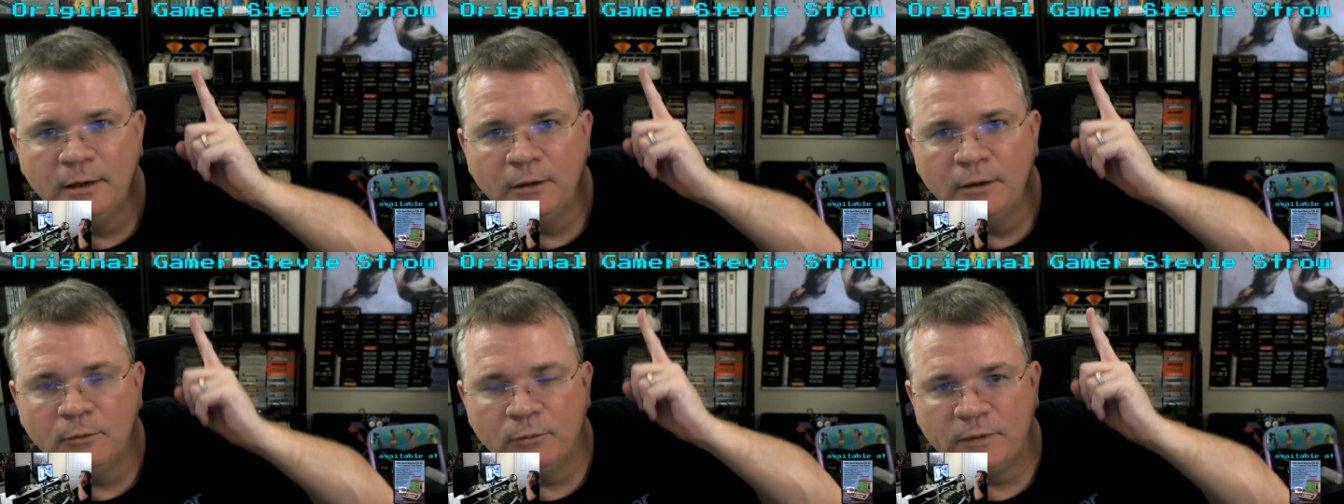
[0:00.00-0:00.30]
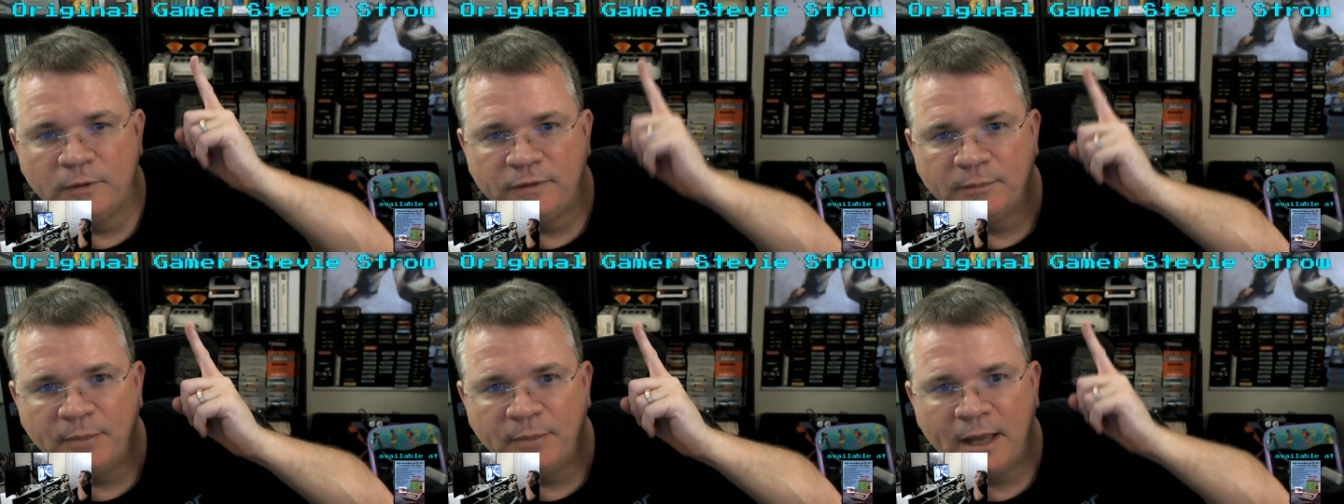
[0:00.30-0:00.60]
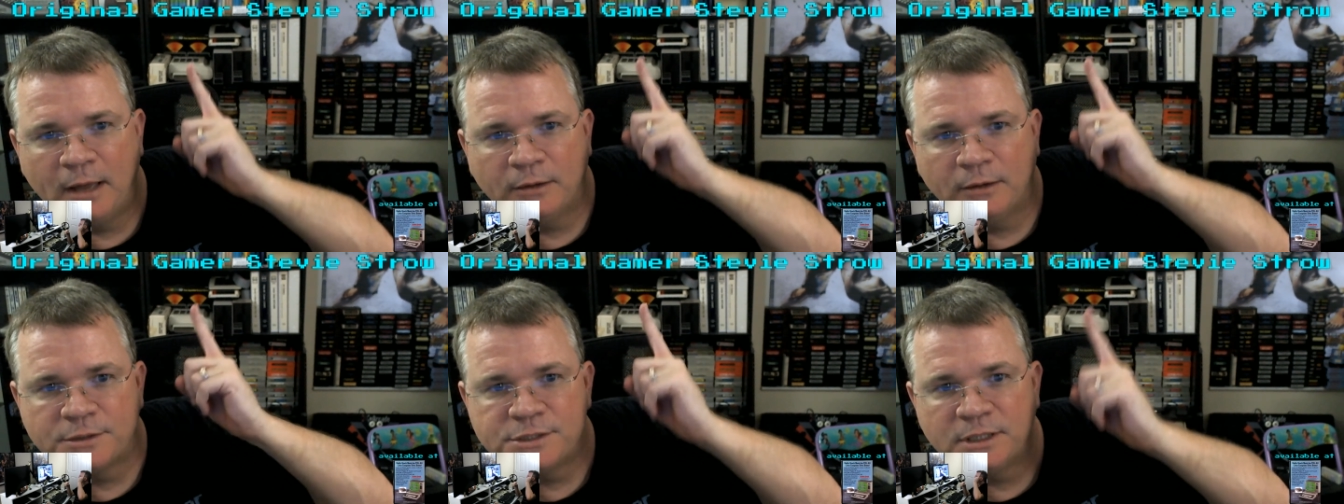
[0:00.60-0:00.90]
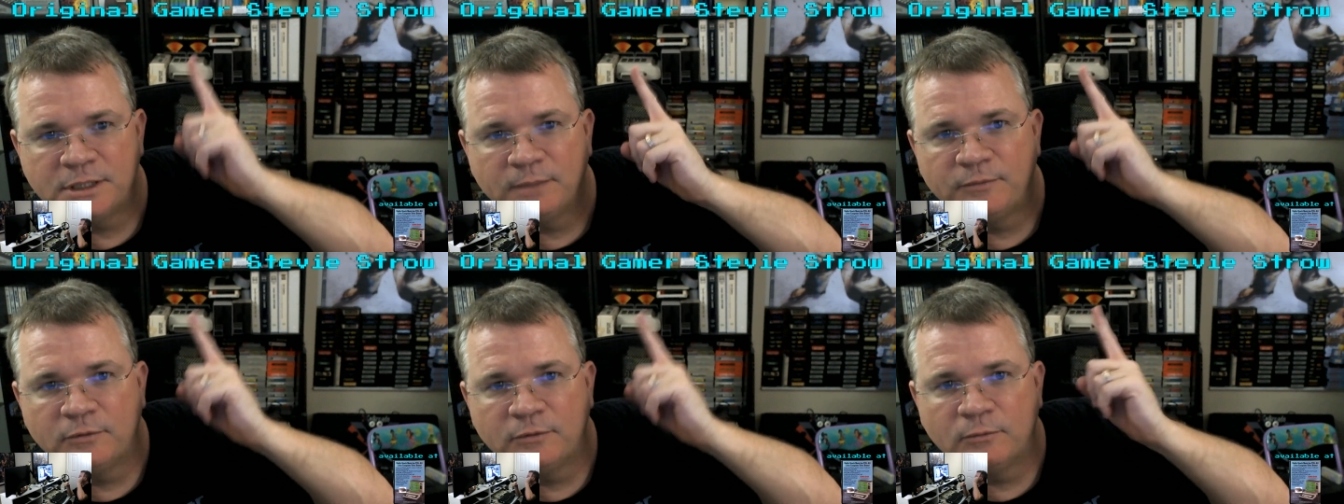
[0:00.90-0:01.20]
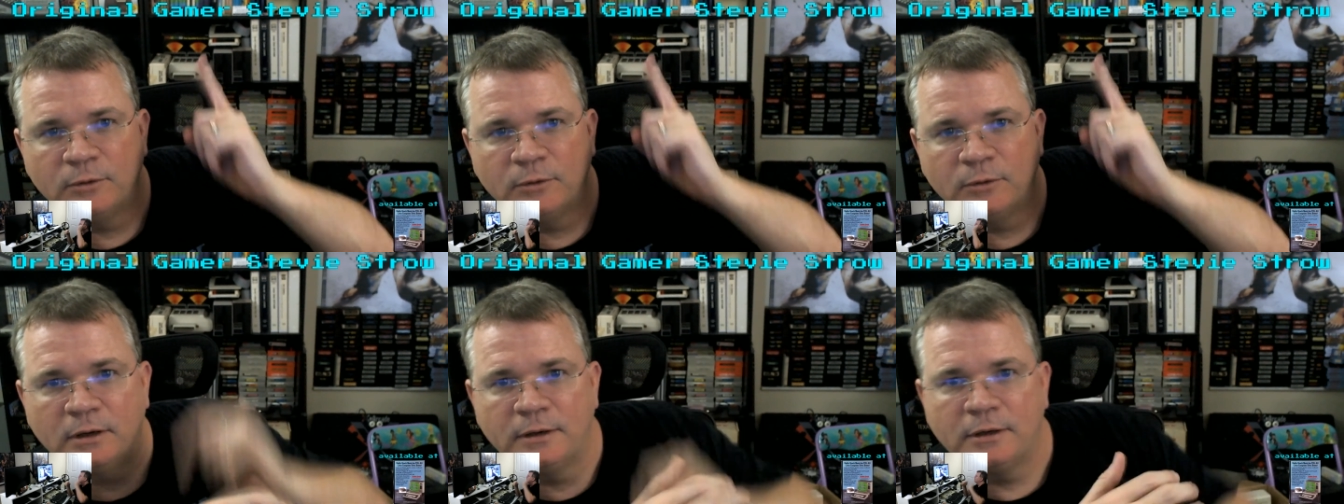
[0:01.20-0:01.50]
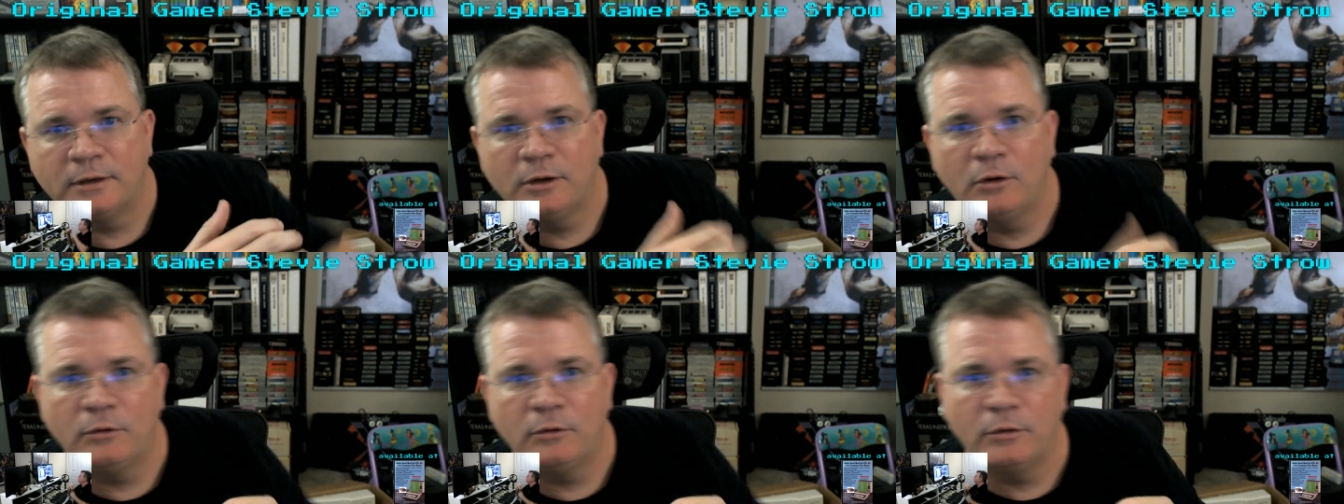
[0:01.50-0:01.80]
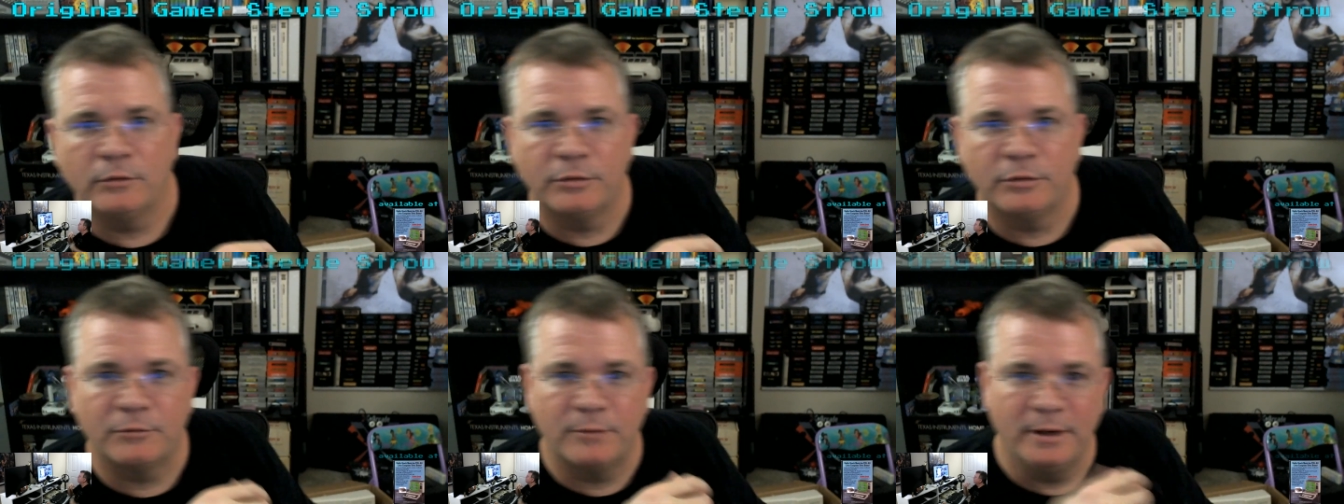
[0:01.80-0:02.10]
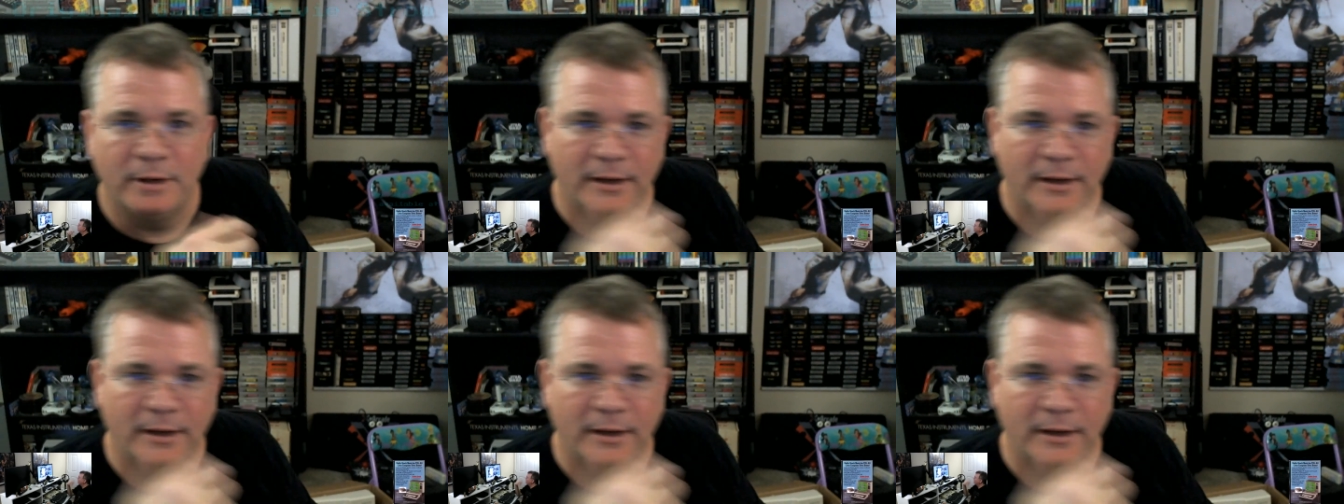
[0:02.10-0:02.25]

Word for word: with the PAL chip to work on the Coco 3,